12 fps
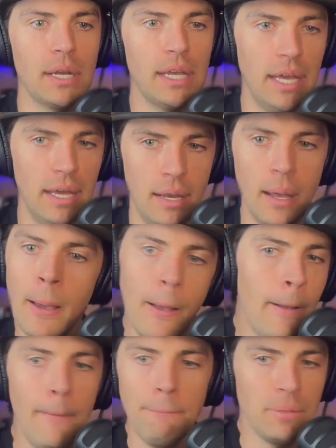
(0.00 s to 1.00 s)
again,
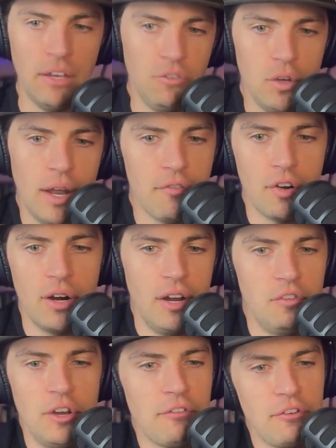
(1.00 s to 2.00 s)
if you never
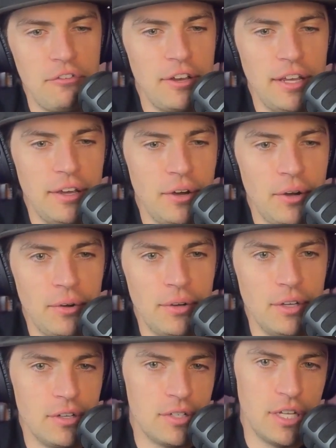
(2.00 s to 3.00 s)
video
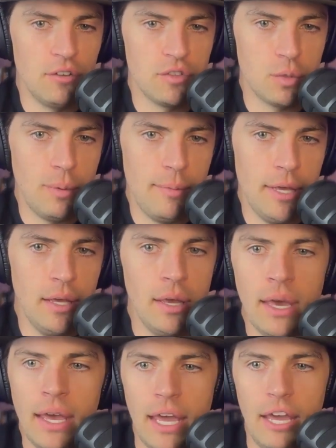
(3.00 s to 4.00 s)
yourself swimming,
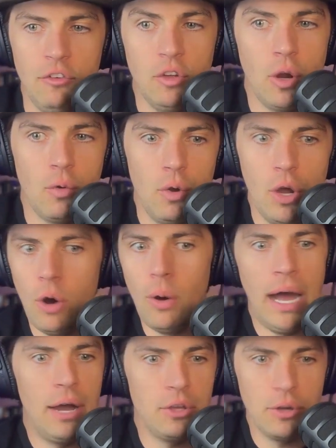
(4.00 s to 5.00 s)
if you don't know
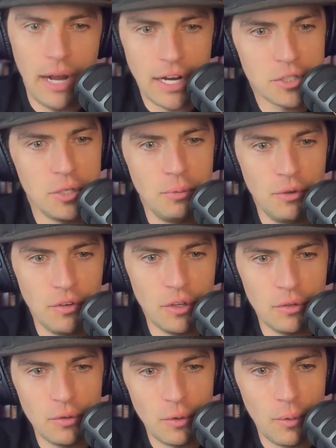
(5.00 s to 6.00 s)
how you're actually moving
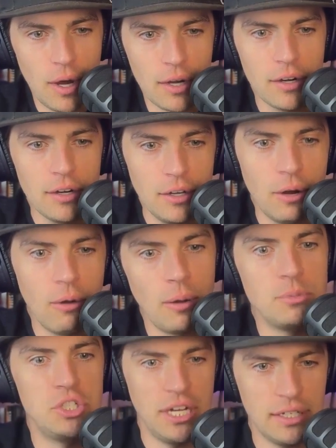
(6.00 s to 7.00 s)
through the water,
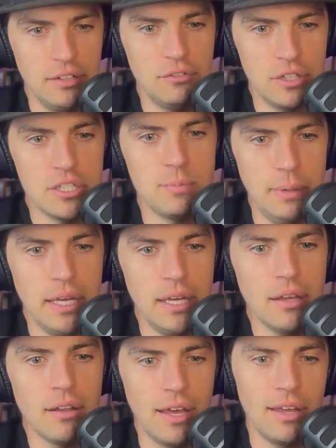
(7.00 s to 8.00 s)
objectively
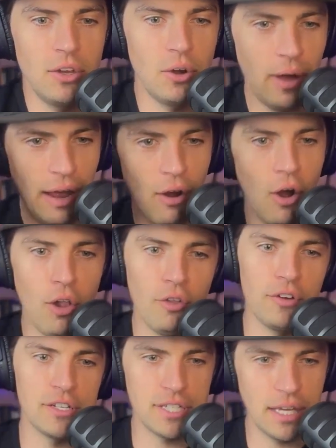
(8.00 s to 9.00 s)
speaking, like, all
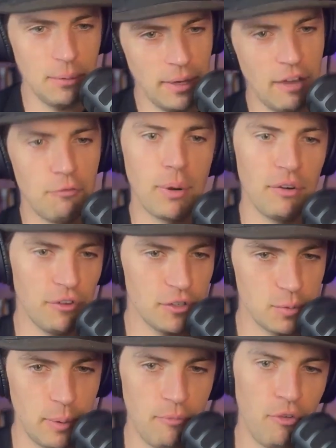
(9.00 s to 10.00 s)
of us think we have perfect
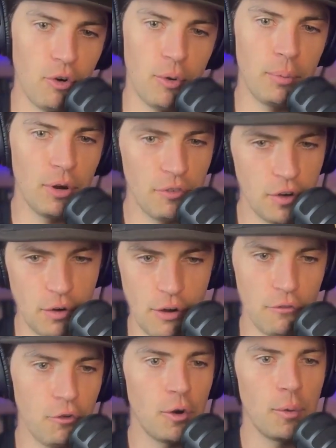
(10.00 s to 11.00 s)
swim form, perfect
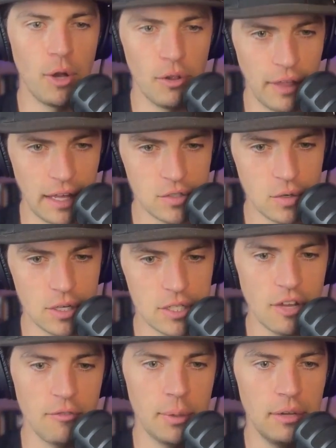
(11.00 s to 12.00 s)
run form, all that sort of
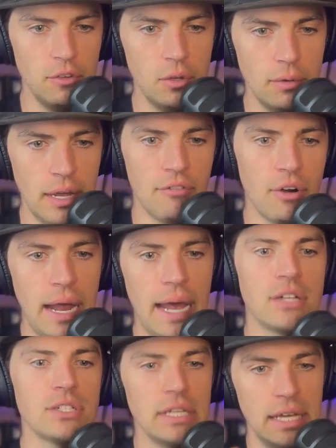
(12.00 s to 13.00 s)
stuff. But if you never
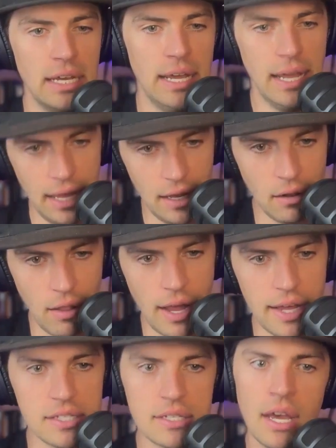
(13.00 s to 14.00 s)
actually get it
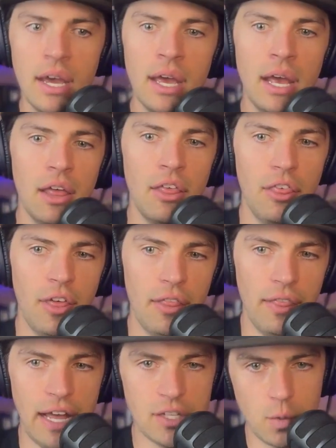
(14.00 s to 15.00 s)
analyzed,
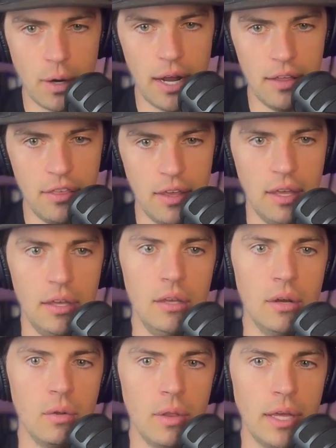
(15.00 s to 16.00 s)
then that's where I think,
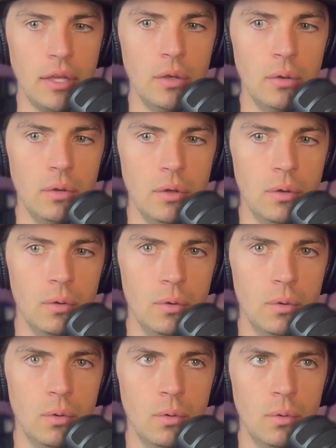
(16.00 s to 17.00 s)
like
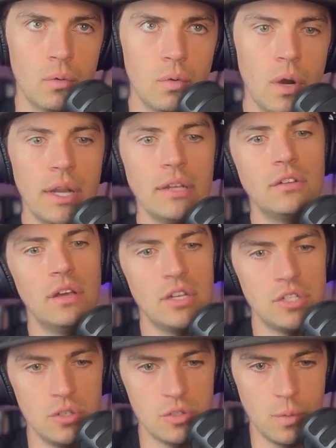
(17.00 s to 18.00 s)
you run into
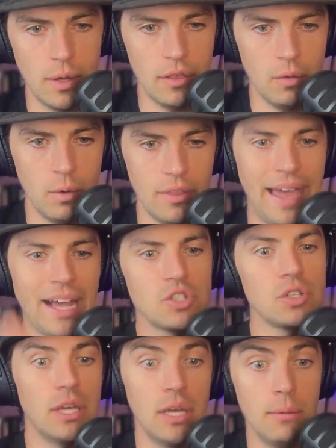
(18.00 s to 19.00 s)
issues with
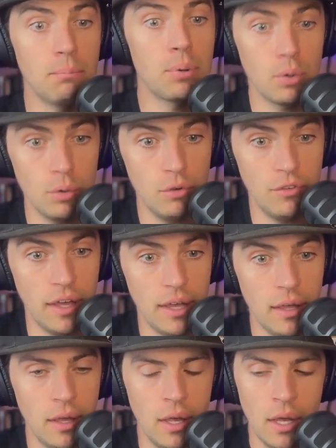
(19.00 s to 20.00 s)
actually improving.
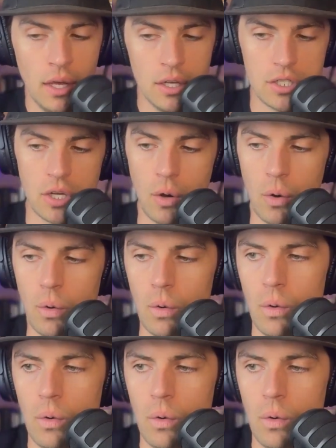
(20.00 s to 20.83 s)
So